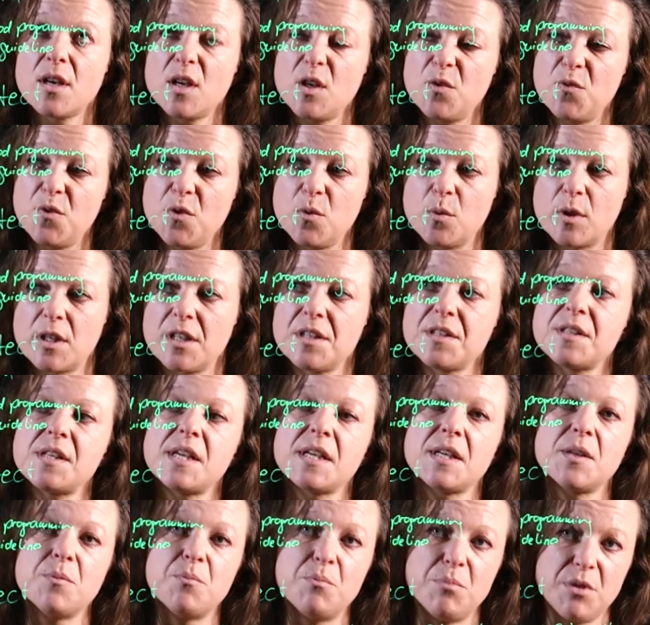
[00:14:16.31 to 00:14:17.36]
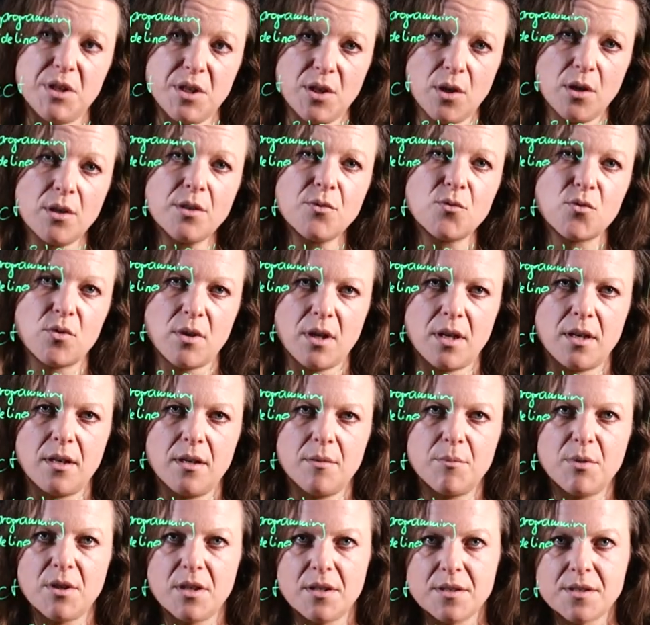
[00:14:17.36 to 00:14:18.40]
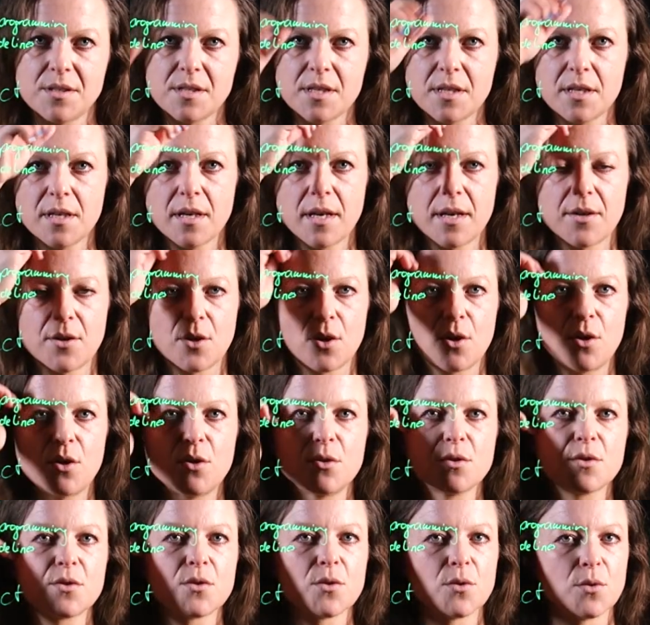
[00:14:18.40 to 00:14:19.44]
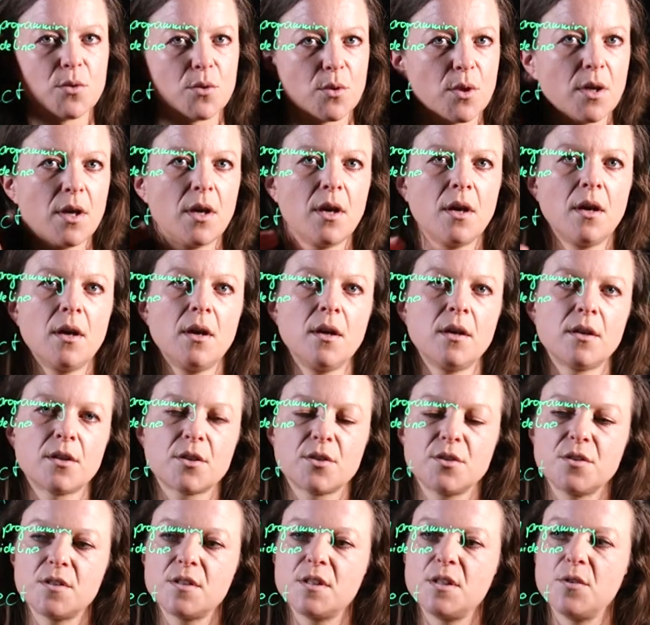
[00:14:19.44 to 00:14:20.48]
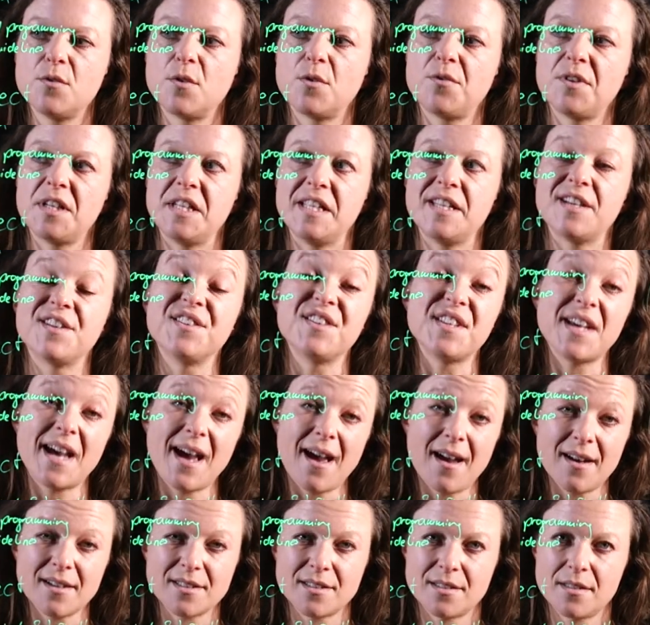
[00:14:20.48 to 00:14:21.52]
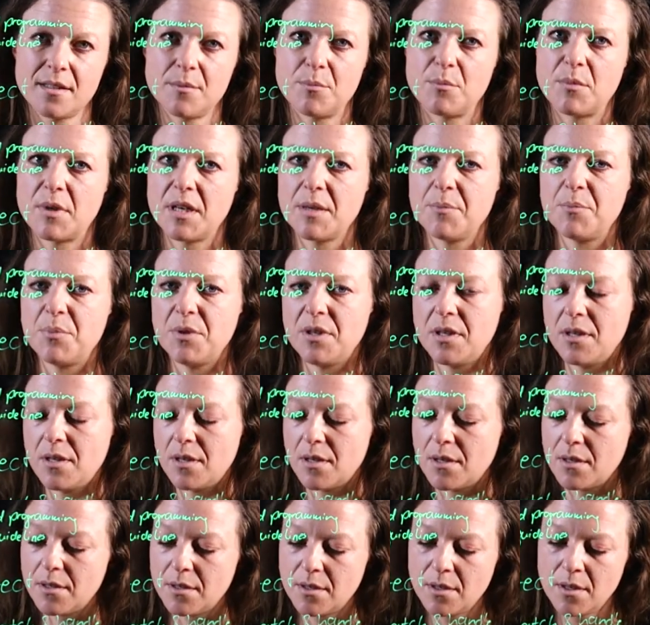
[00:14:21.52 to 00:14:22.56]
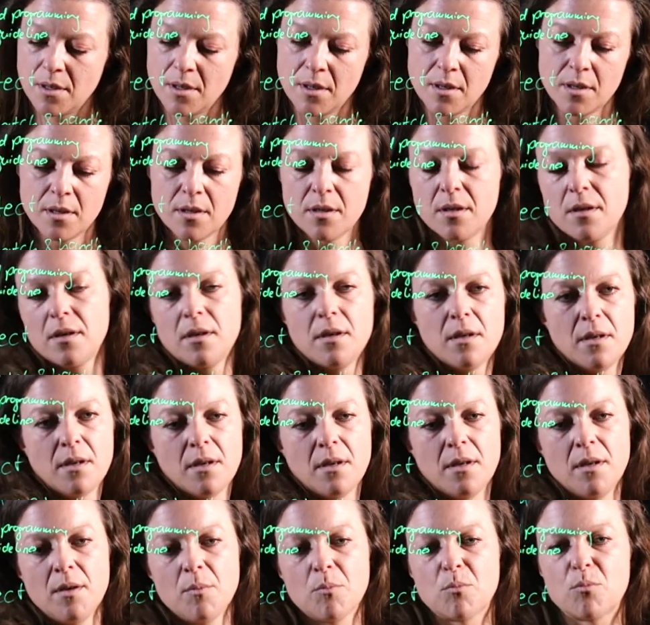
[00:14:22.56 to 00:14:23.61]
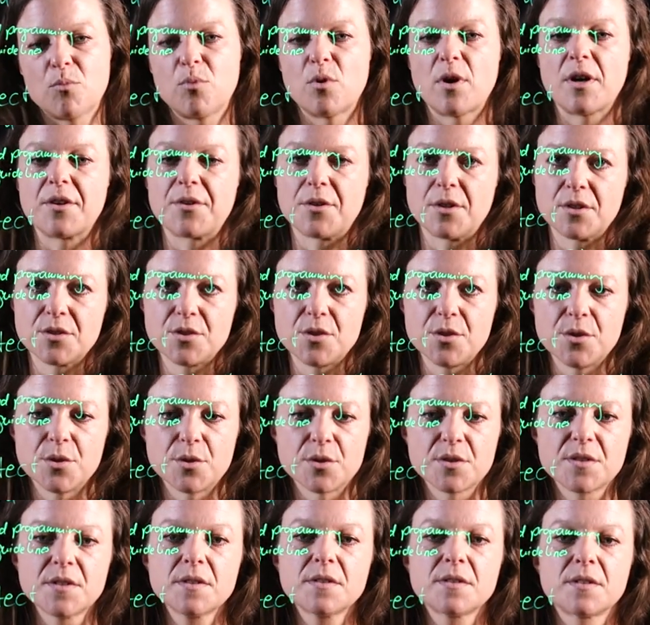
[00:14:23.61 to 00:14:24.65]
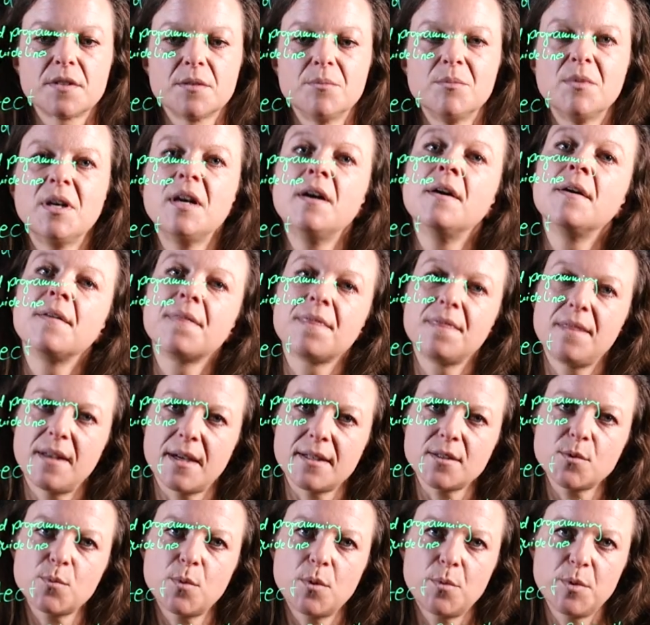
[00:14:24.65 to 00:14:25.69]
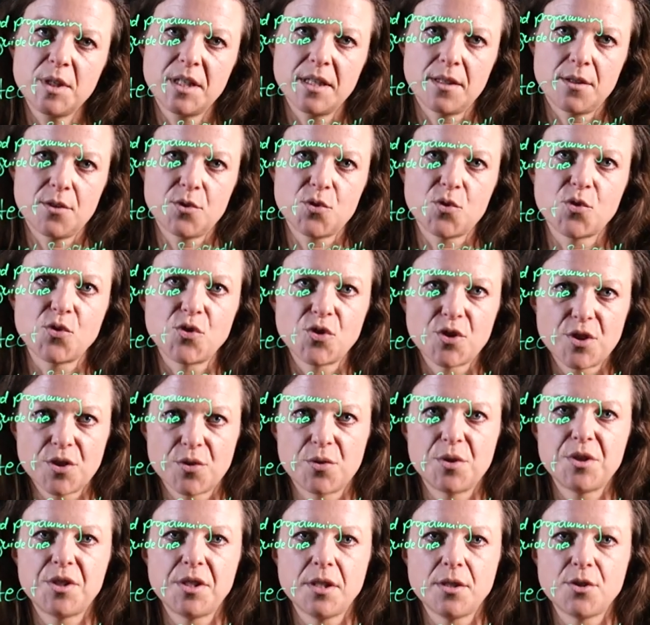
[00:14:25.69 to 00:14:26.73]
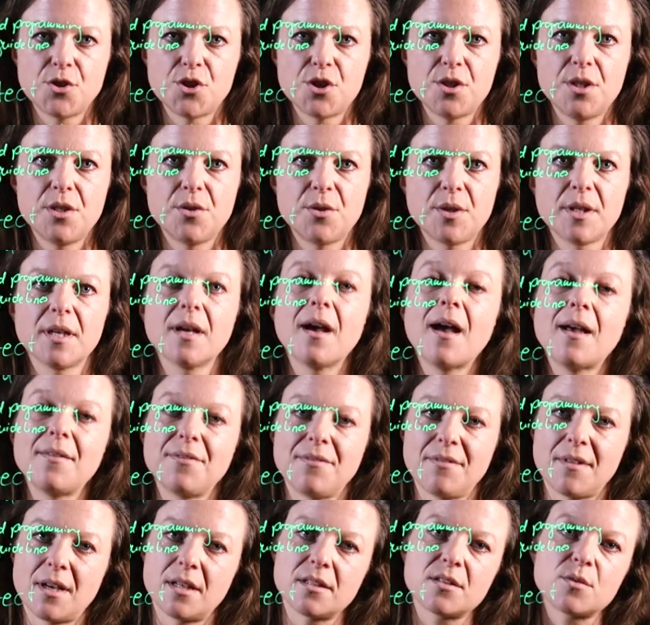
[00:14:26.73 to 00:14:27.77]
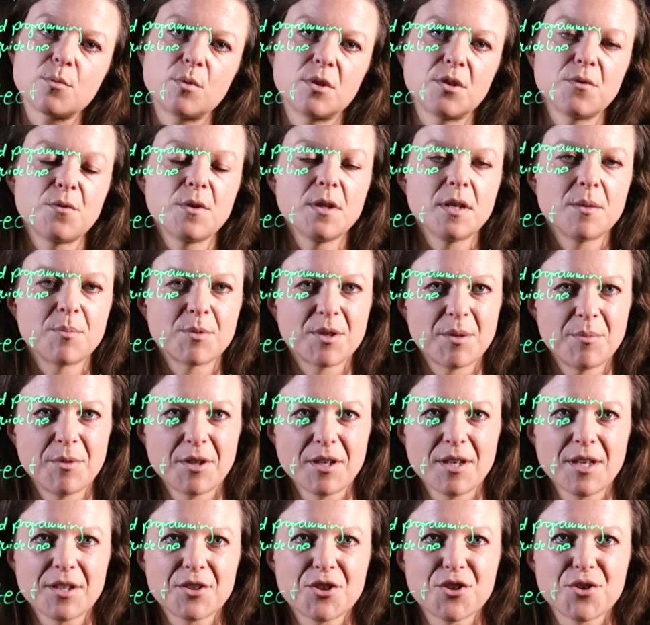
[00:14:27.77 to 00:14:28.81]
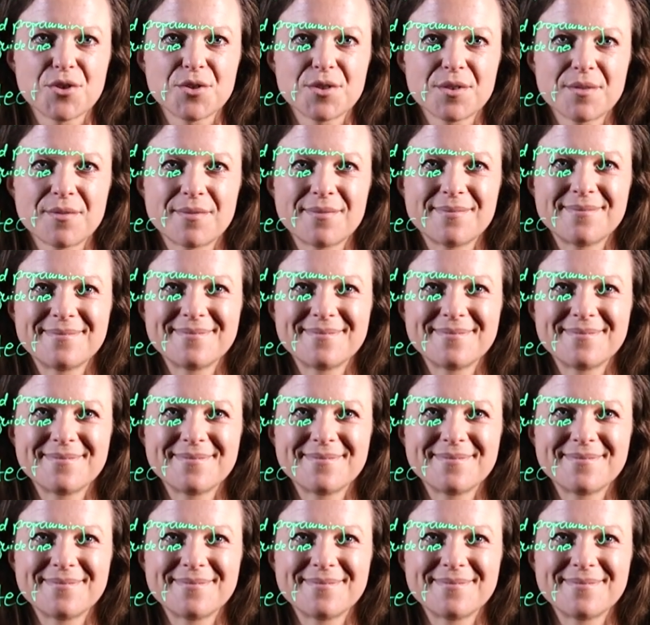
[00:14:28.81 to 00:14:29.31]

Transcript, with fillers: If you want to take it beyond reliability and also conceive of any attacks that might be brought onto your system, that's where we get into security engineering, and that's one of the upcoming lectures.